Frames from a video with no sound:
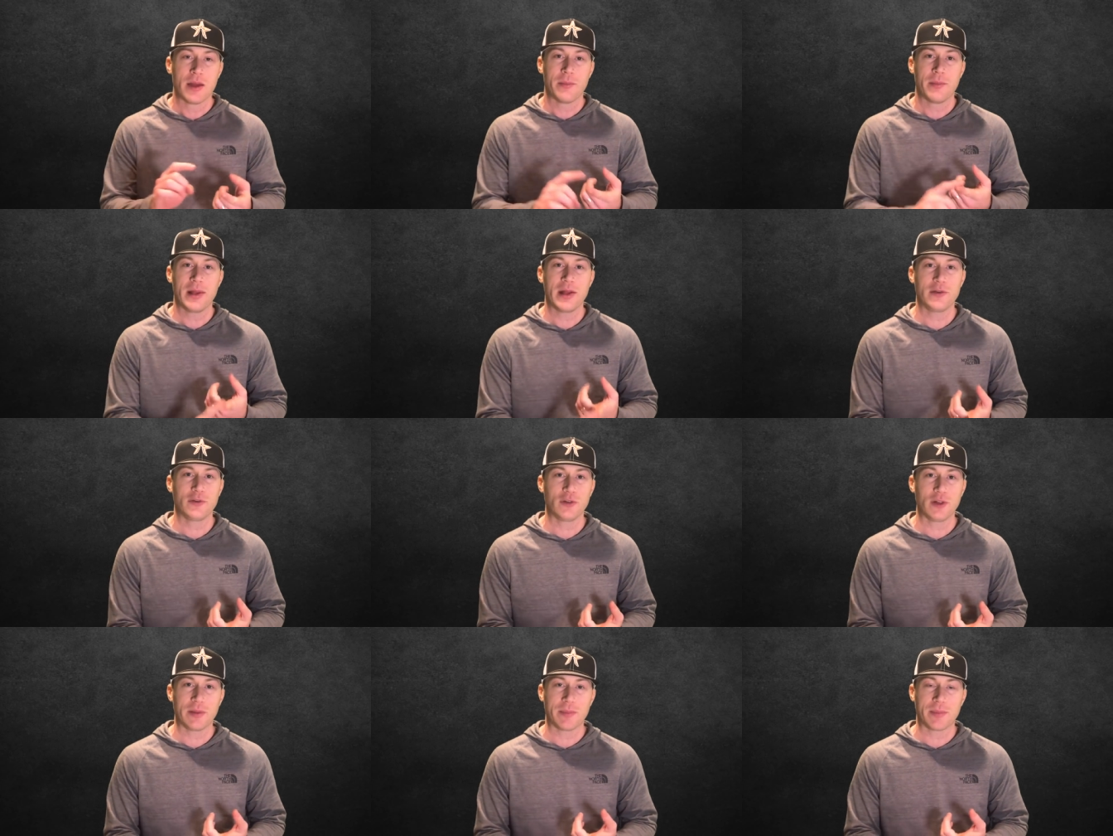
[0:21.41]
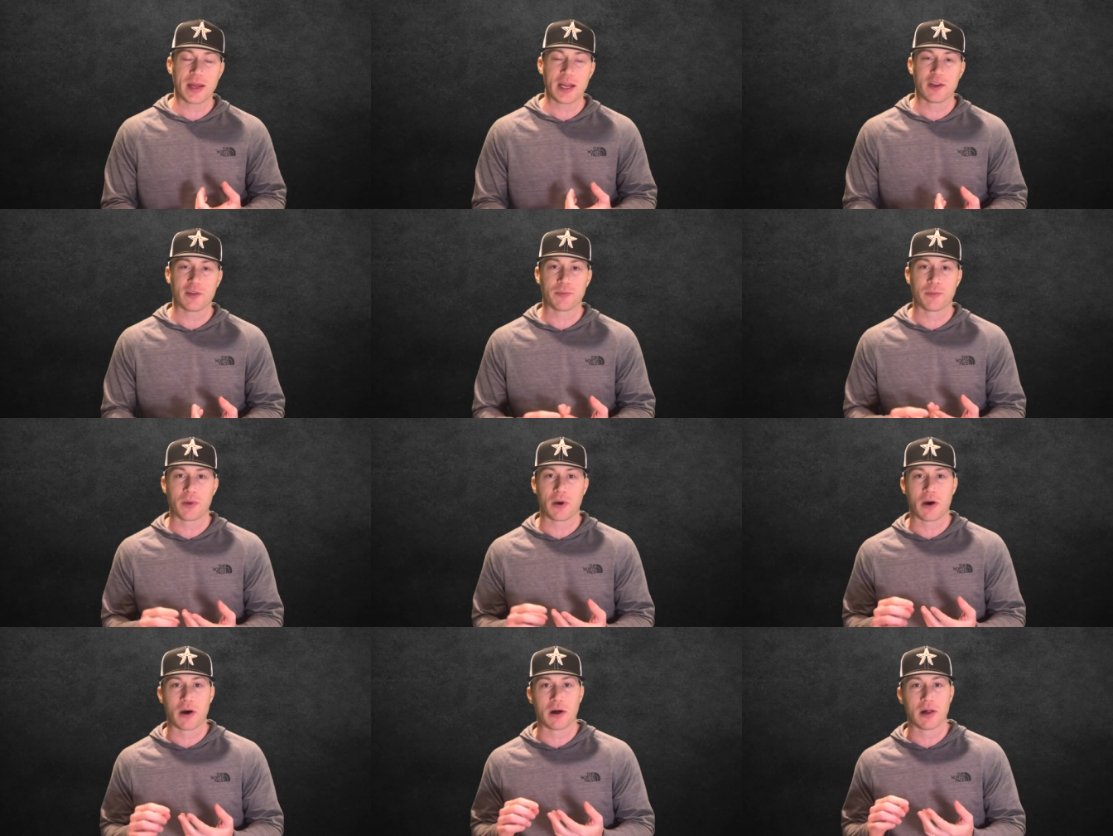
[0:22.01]
Major League
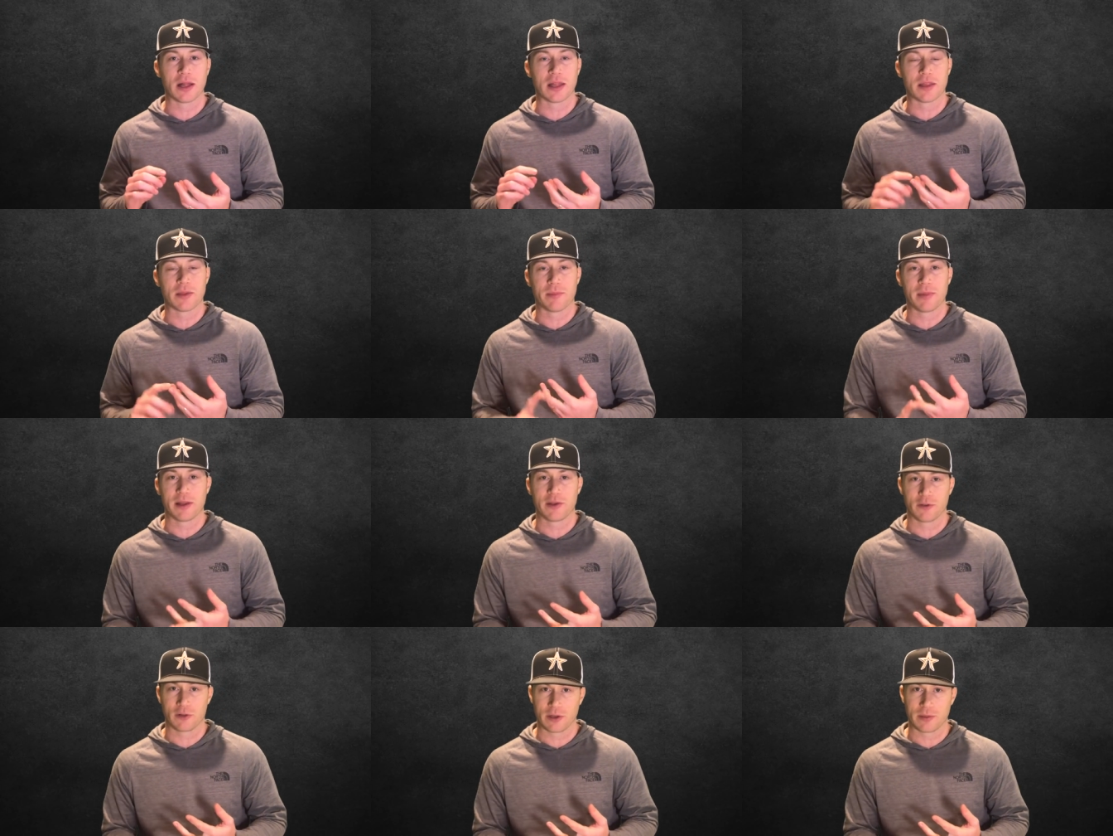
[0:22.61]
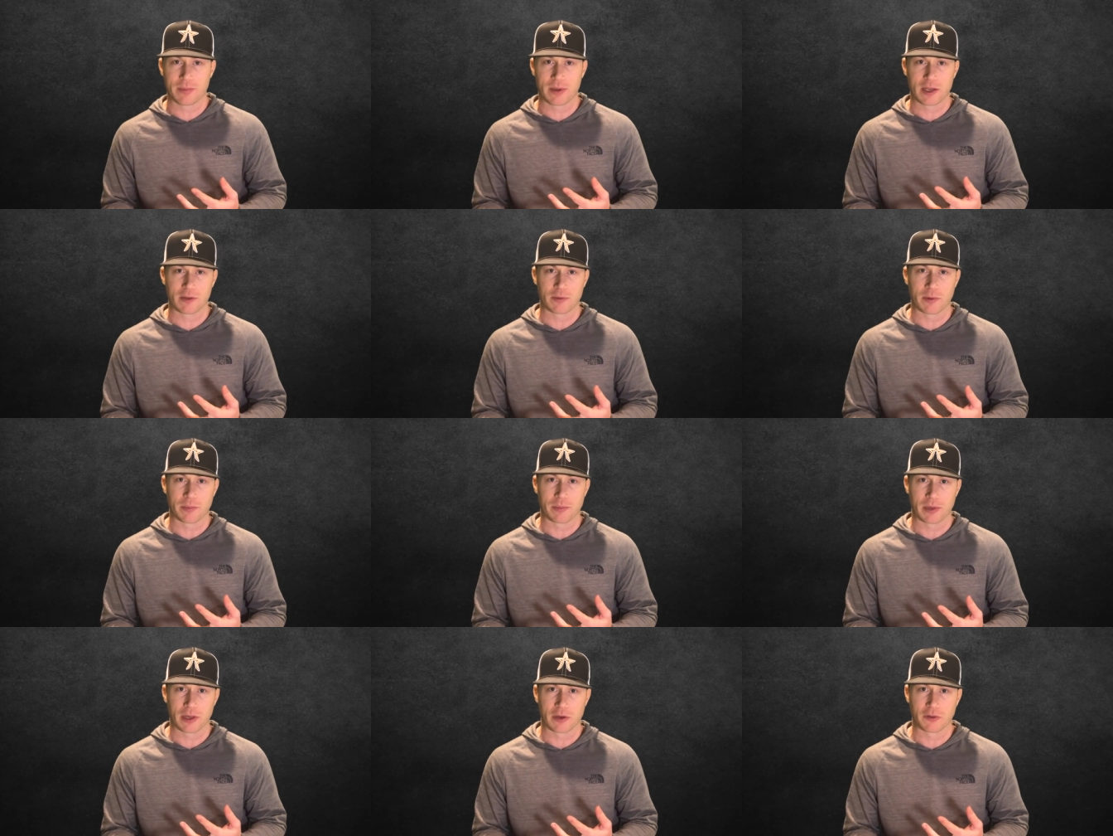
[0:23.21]
Baseball and the Major League
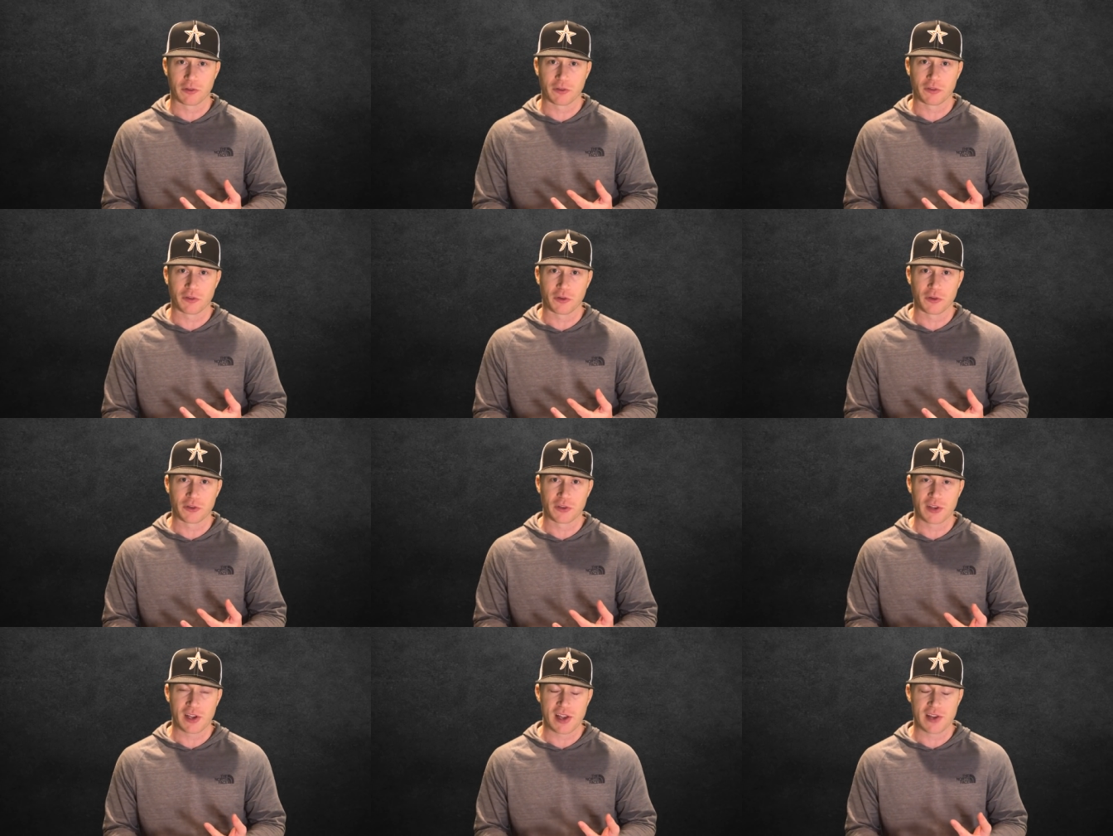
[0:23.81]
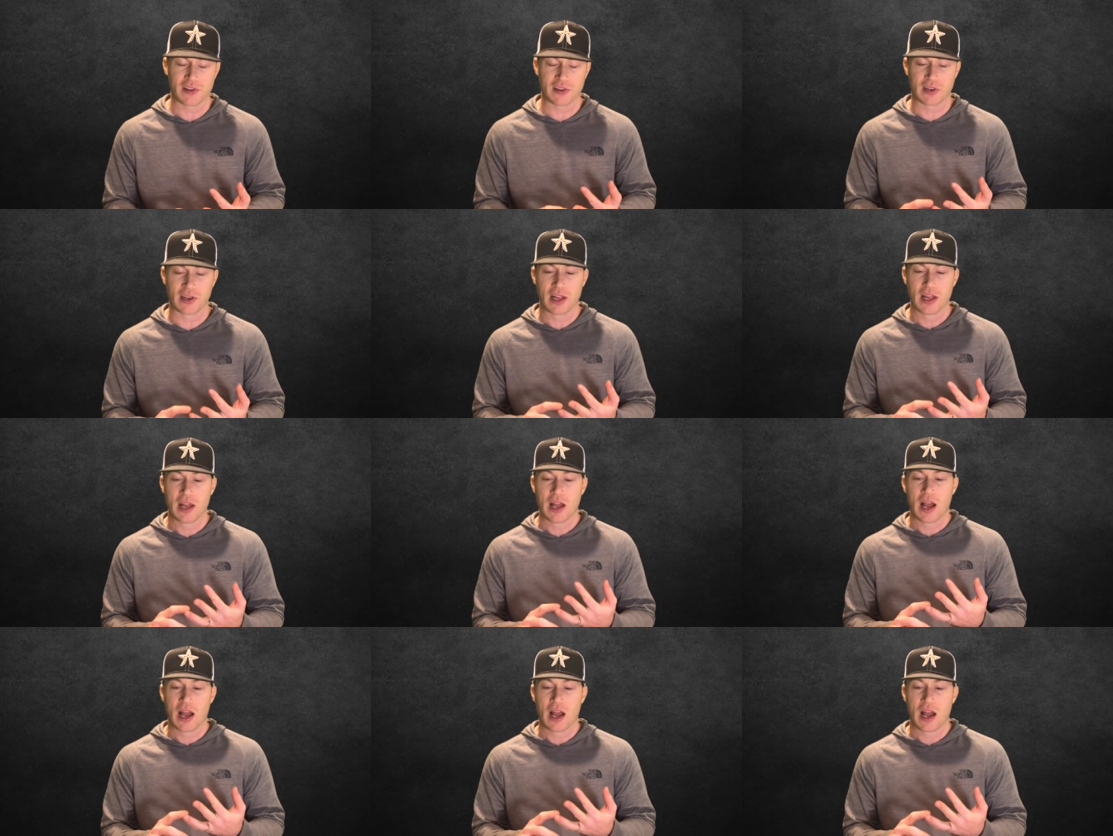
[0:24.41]
Baseball Players Association